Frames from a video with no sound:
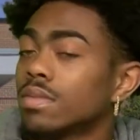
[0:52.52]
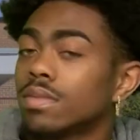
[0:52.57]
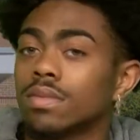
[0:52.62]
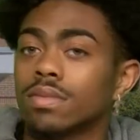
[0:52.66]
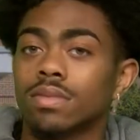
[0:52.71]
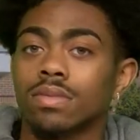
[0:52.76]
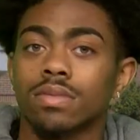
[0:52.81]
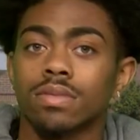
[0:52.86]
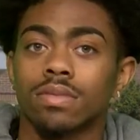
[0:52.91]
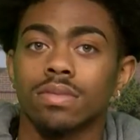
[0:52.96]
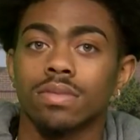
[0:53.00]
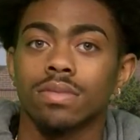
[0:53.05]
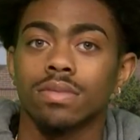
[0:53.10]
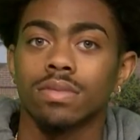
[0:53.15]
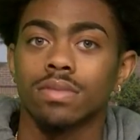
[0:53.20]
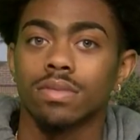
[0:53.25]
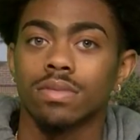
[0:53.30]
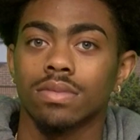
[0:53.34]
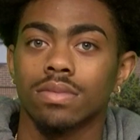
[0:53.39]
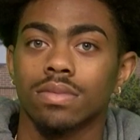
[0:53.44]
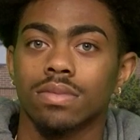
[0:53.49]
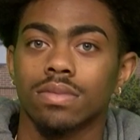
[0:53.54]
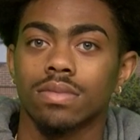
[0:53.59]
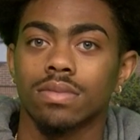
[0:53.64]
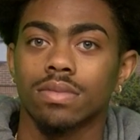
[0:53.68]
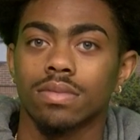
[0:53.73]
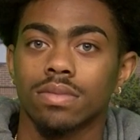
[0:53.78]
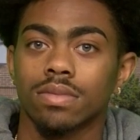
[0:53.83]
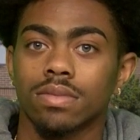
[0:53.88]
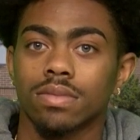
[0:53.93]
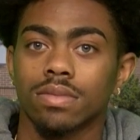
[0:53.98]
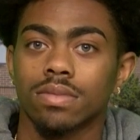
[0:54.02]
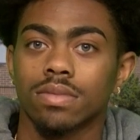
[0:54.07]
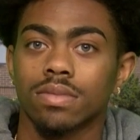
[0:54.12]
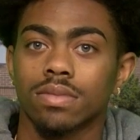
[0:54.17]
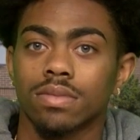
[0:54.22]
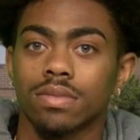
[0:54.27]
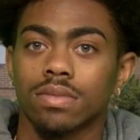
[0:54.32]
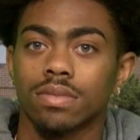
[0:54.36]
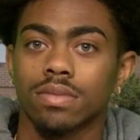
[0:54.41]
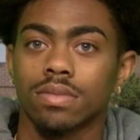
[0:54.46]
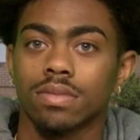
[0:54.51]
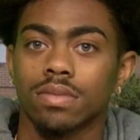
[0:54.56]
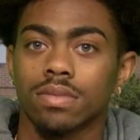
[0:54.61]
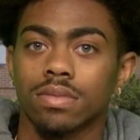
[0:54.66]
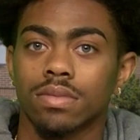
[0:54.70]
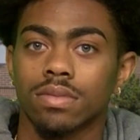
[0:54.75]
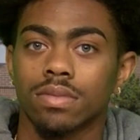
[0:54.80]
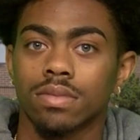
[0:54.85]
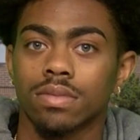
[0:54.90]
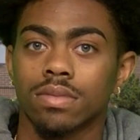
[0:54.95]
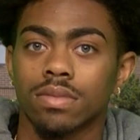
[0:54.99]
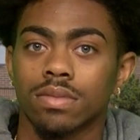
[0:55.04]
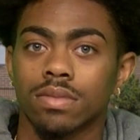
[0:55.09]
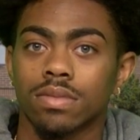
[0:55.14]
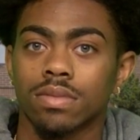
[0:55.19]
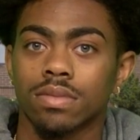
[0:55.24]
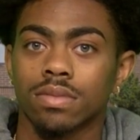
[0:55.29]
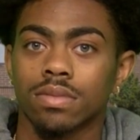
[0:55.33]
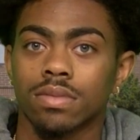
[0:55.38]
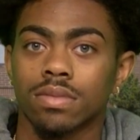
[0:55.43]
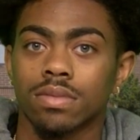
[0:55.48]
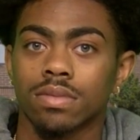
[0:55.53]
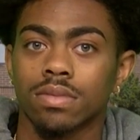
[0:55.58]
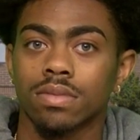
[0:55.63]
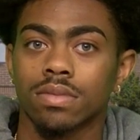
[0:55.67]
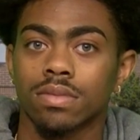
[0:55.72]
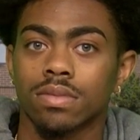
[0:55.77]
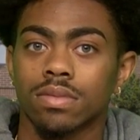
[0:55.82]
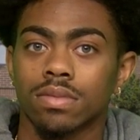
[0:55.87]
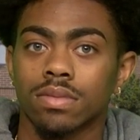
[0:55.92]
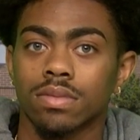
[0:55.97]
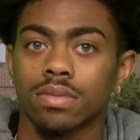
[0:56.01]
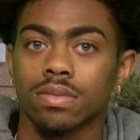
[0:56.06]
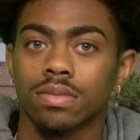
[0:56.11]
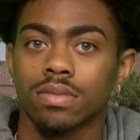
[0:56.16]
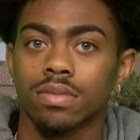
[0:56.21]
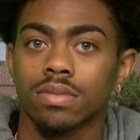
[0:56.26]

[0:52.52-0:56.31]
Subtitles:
[no speech]